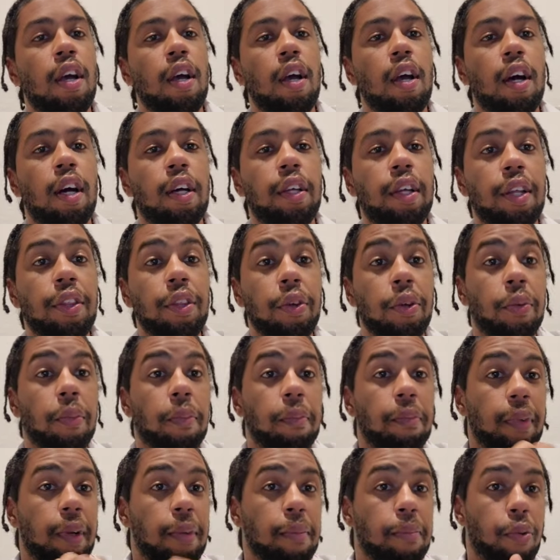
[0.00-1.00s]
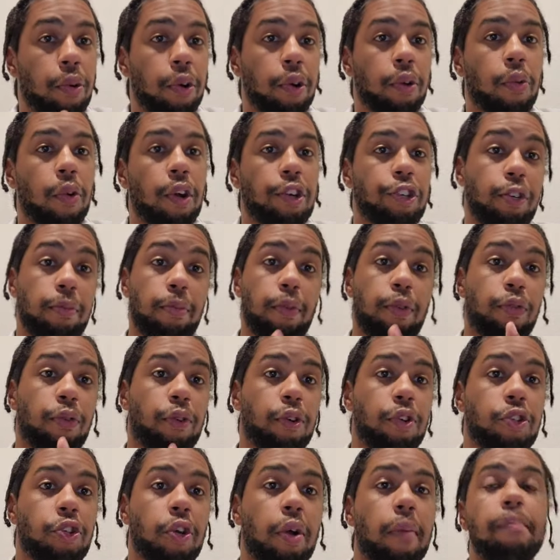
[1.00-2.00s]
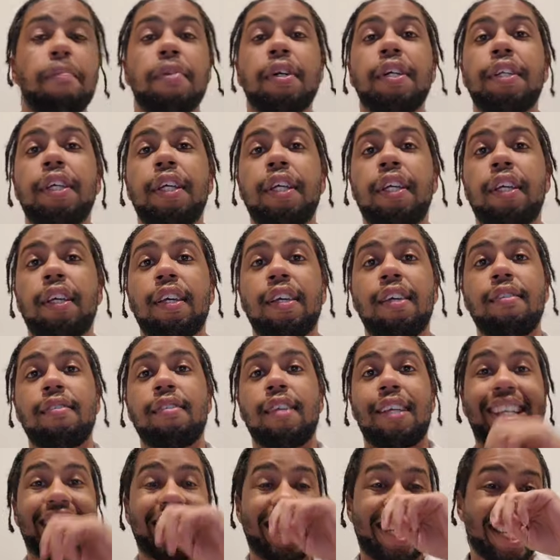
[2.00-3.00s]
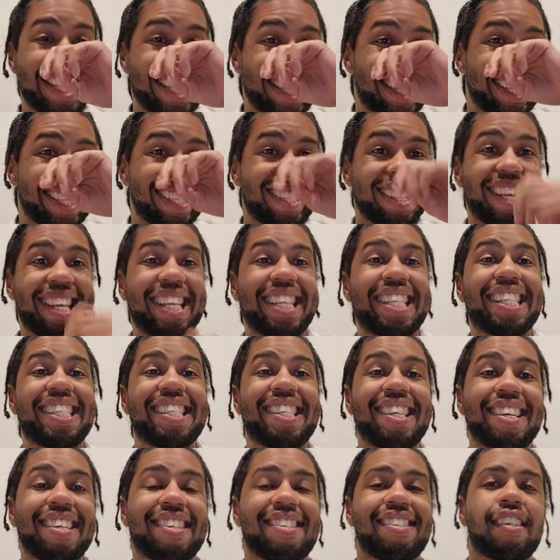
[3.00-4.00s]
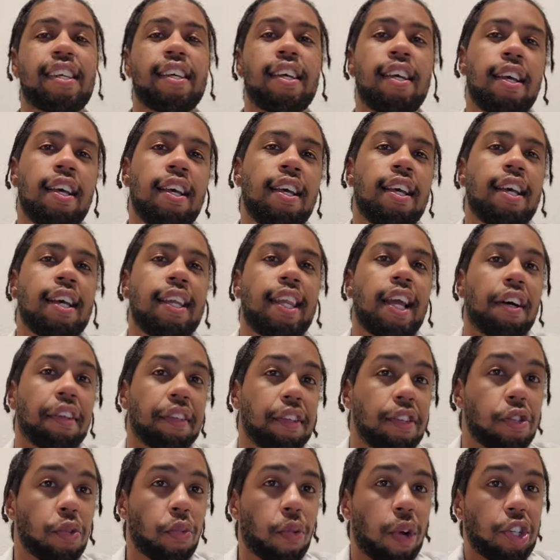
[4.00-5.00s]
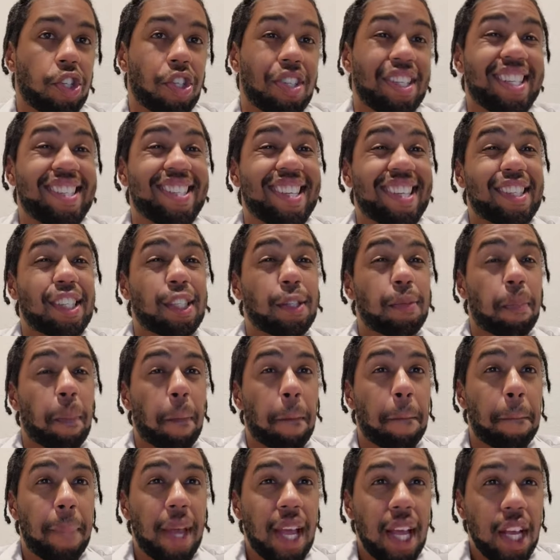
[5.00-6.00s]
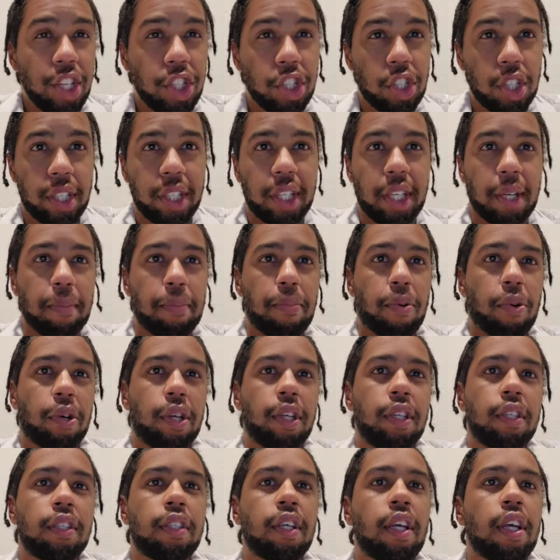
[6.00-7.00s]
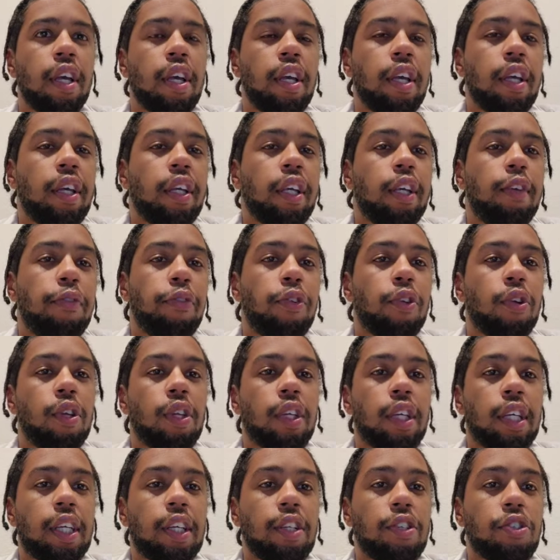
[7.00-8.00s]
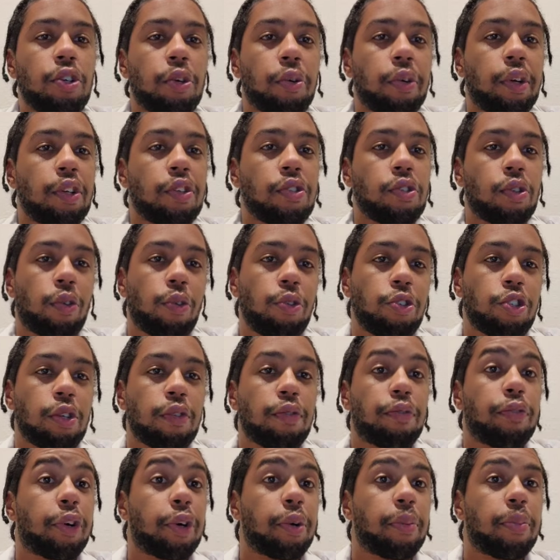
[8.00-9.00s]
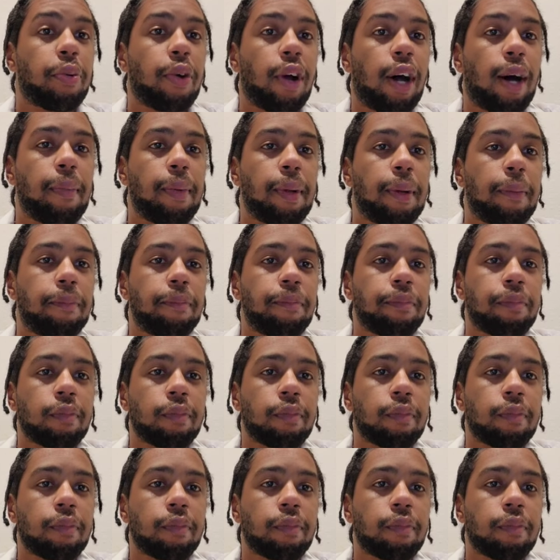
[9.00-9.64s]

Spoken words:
Another important question before I start building is, does this exist? Now, this question is especially important if you're looking to create a solution for a problem.